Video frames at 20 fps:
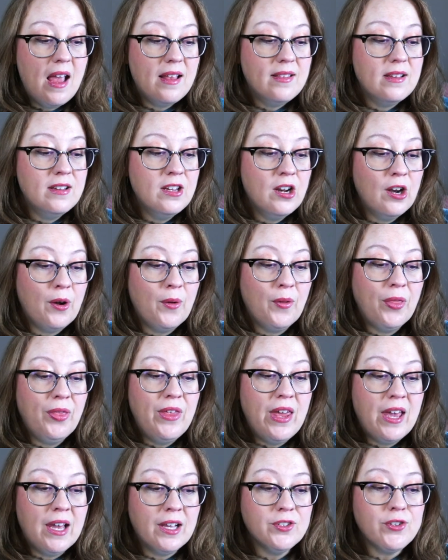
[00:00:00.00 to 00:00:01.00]
You know,
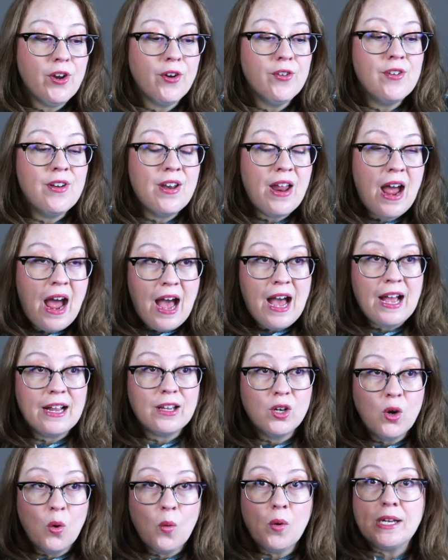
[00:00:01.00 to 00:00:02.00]
things are not
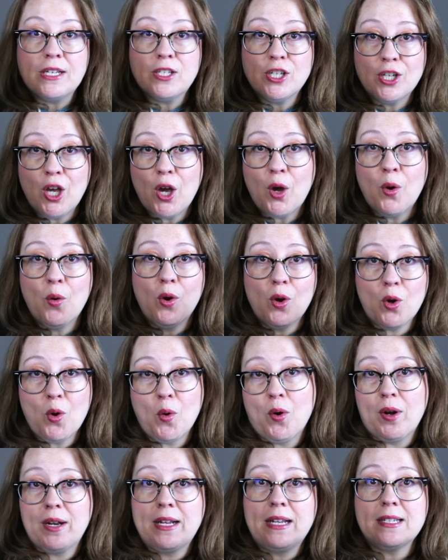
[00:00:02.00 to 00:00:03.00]
going to go
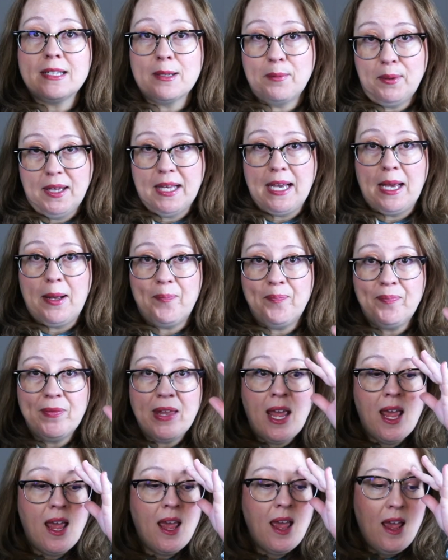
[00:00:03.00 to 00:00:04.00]
according to plan
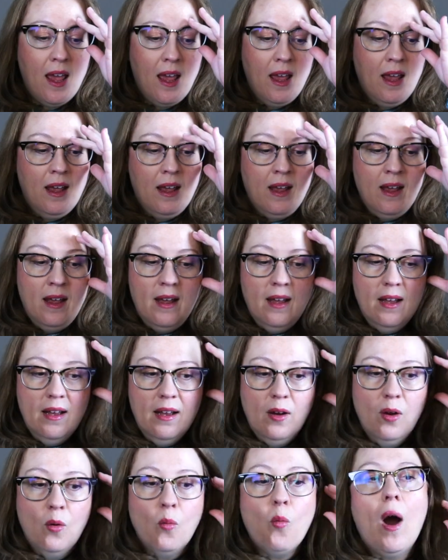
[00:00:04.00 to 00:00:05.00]

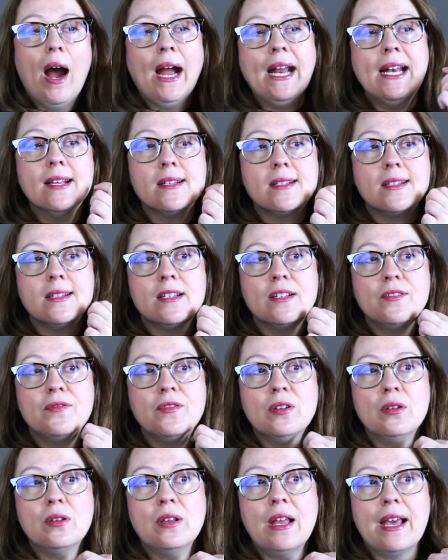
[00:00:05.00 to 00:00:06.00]
why does this
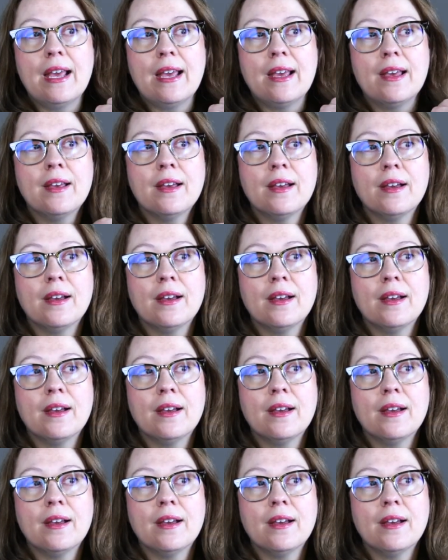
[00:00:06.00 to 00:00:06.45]
feel like.